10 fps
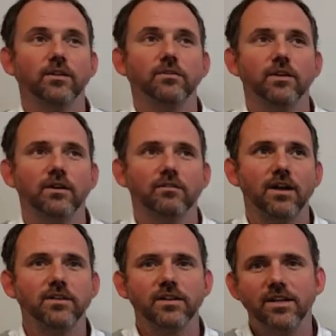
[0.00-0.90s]
You can
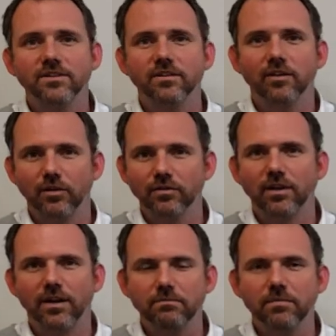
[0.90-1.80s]
run the geyser the whole
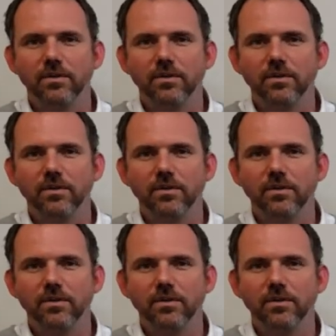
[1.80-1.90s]
time,